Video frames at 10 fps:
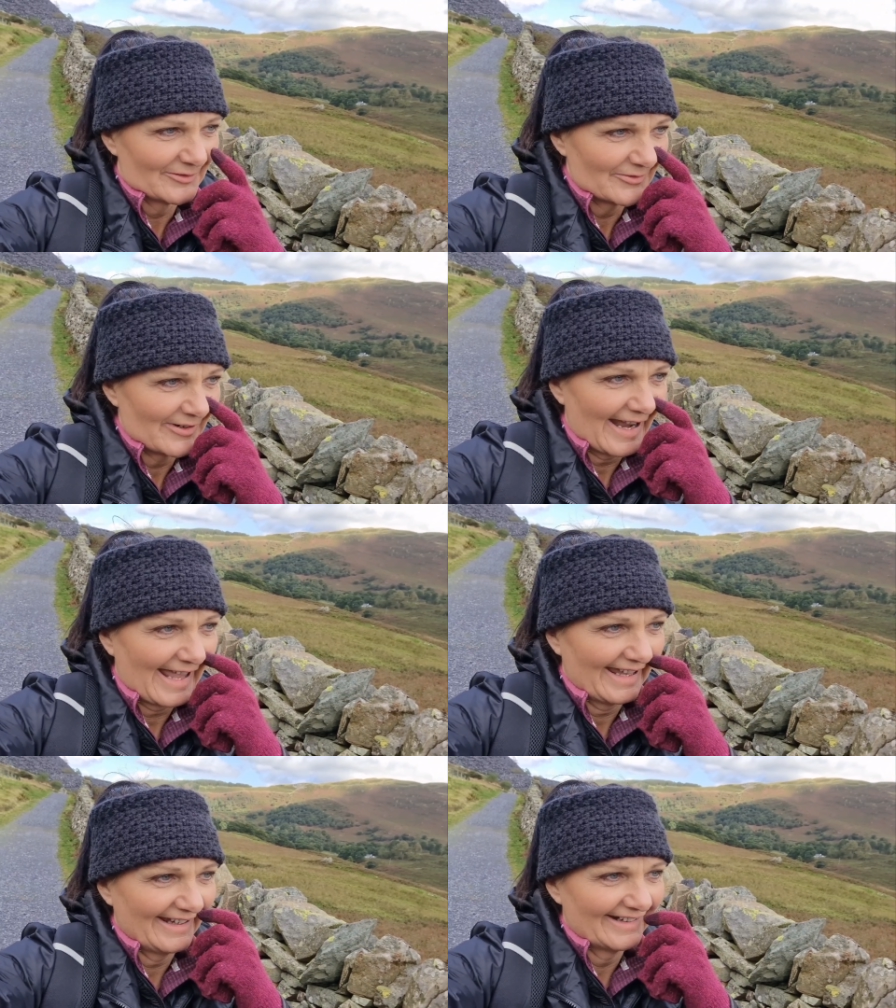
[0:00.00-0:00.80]
the
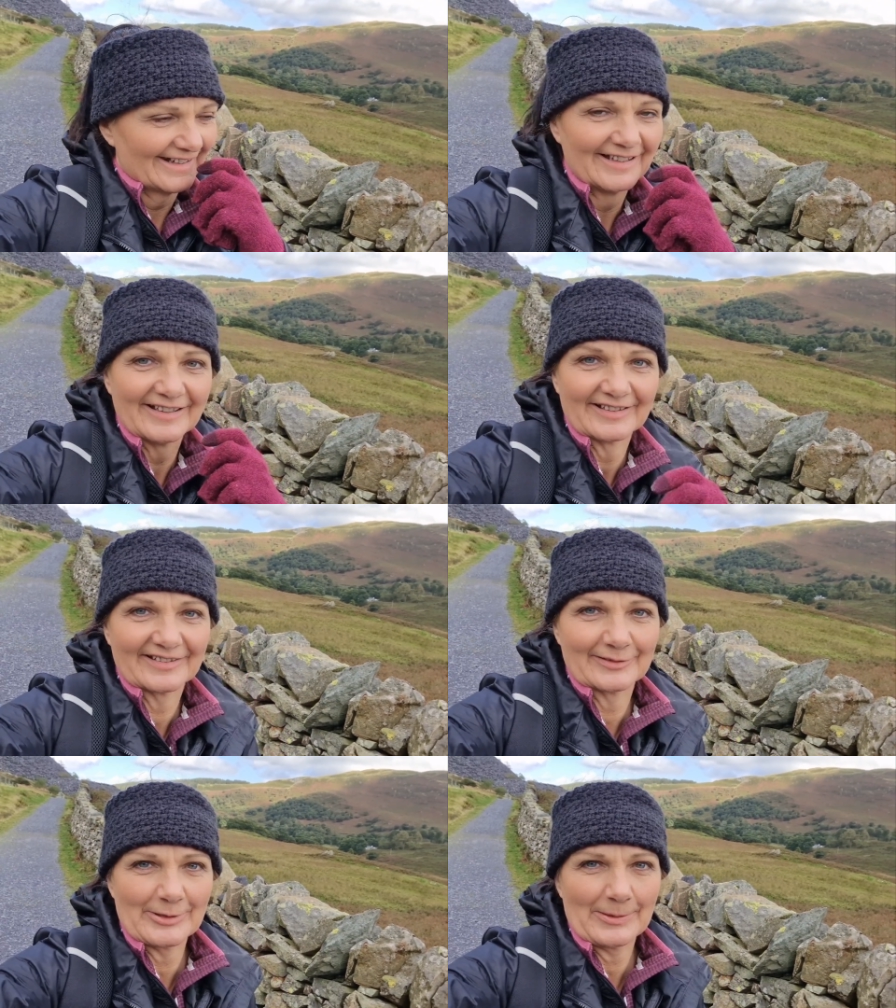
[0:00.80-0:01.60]
rain
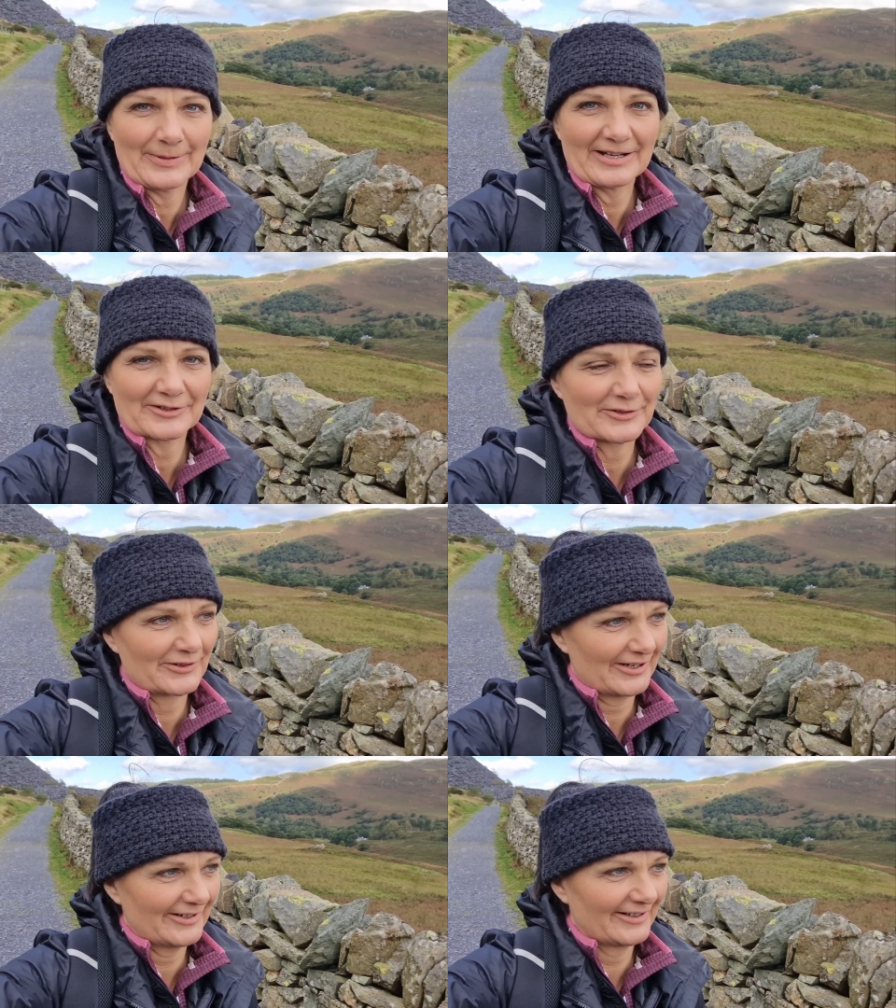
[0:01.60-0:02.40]
sweeping
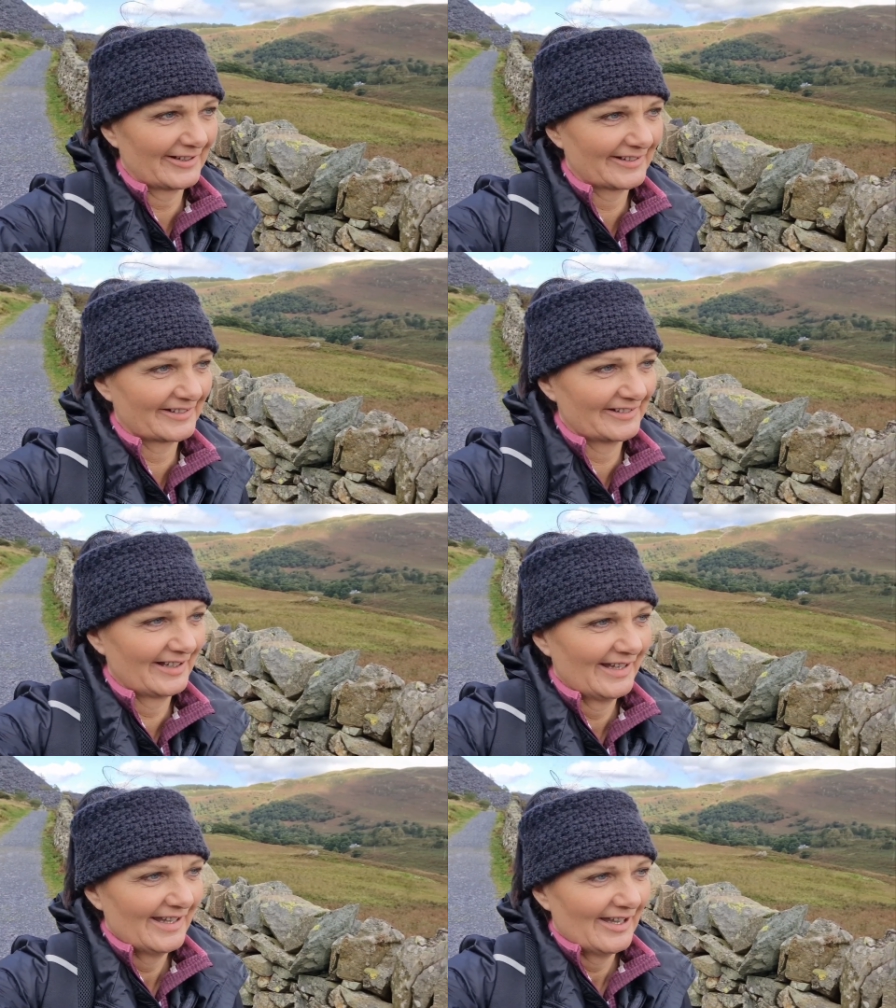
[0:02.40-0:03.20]

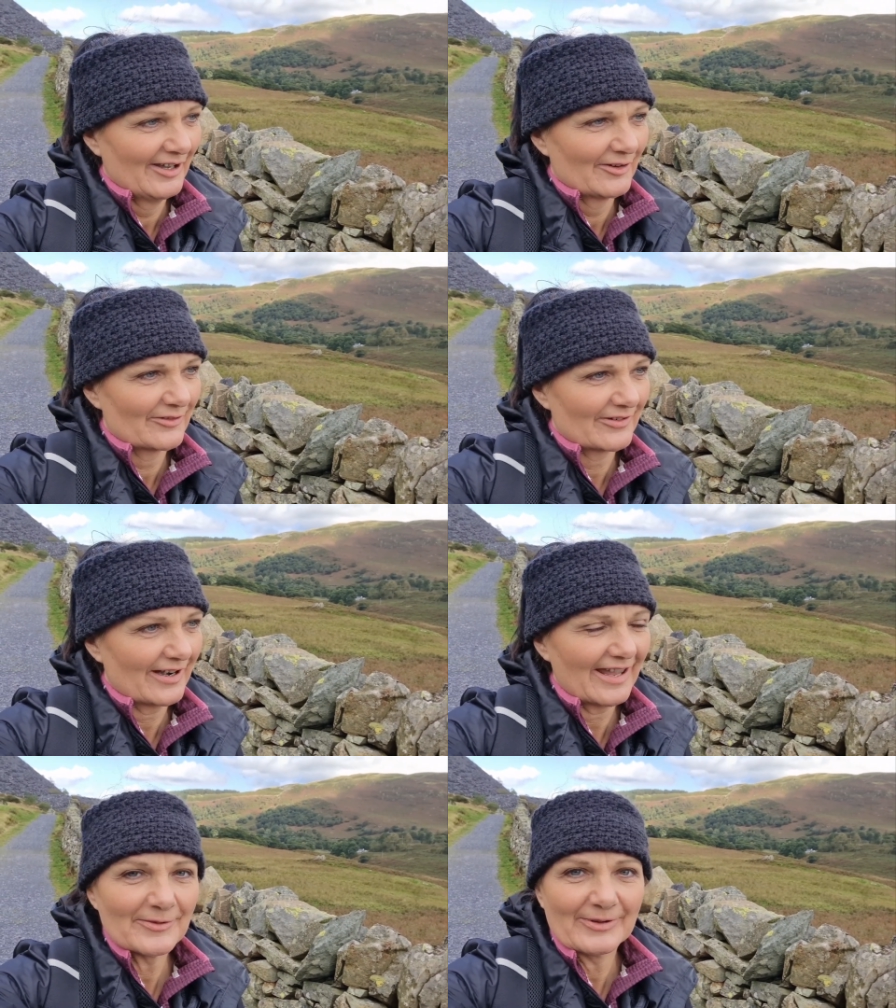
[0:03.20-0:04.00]
across
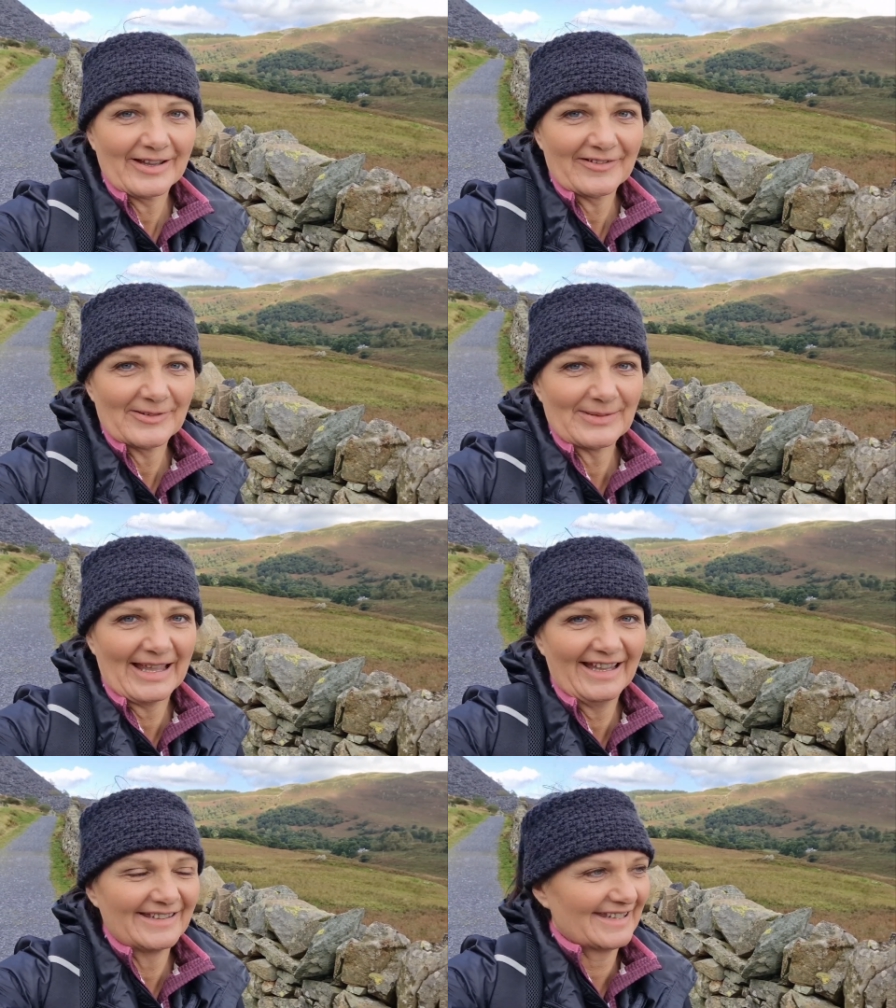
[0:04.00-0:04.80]
right where I'm
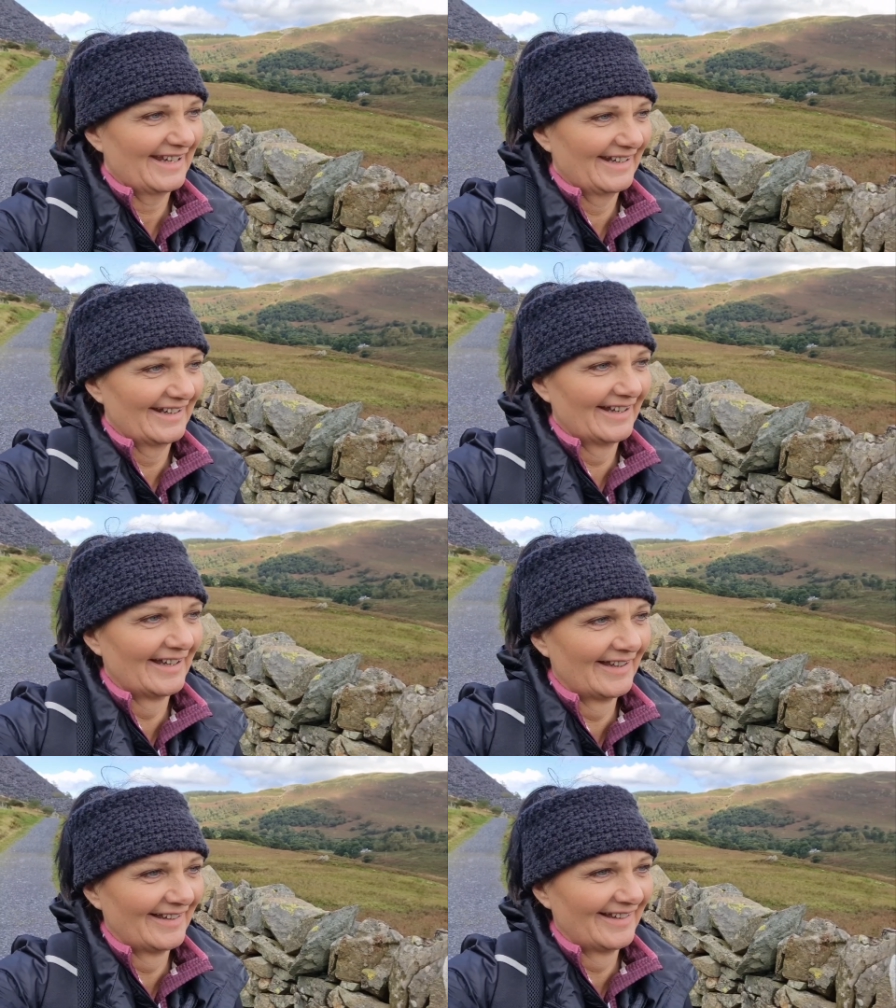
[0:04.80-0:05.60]
heading.